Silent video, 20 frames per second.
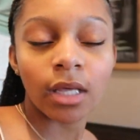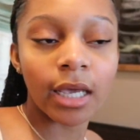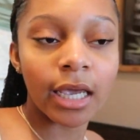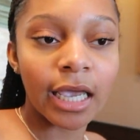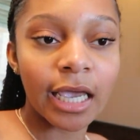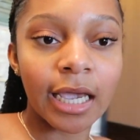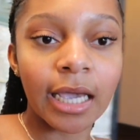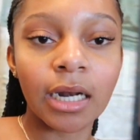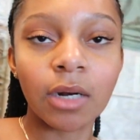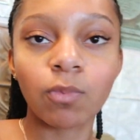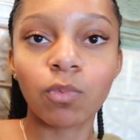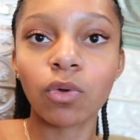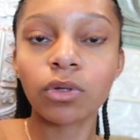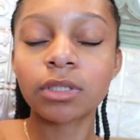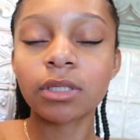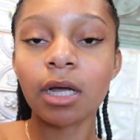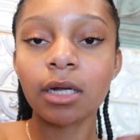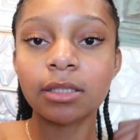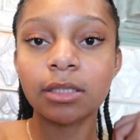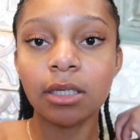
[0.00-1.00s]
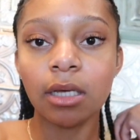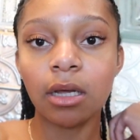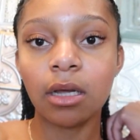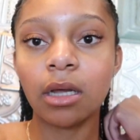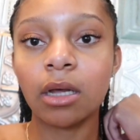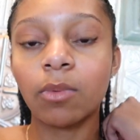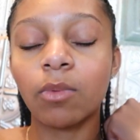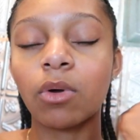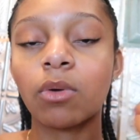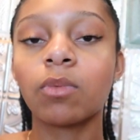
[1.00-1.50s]
And we'll talk to
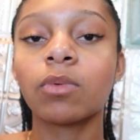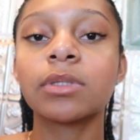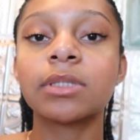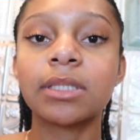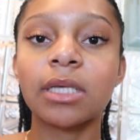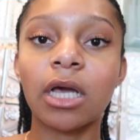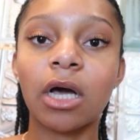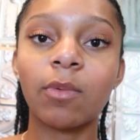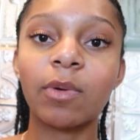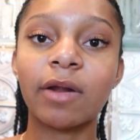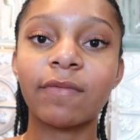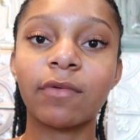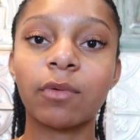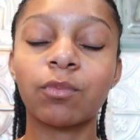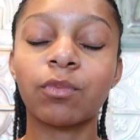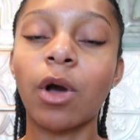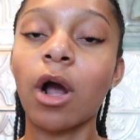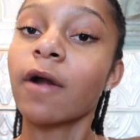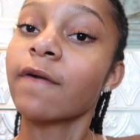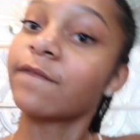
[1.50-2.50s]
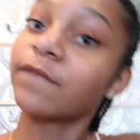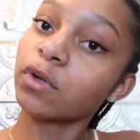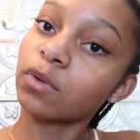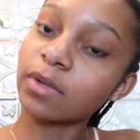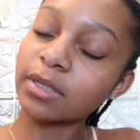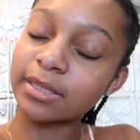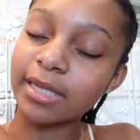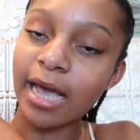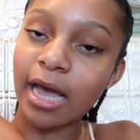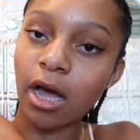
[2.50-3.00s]
y'all. Well, we'll see y'all whenever our
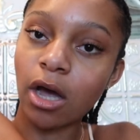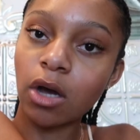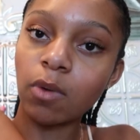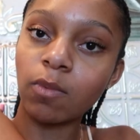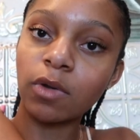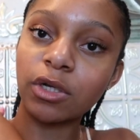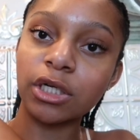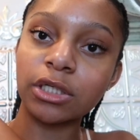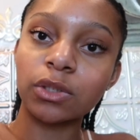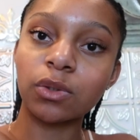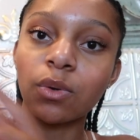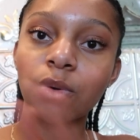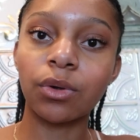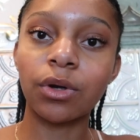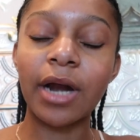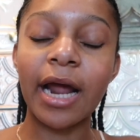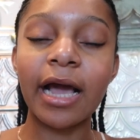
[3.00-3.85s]
food is out. We just ordered.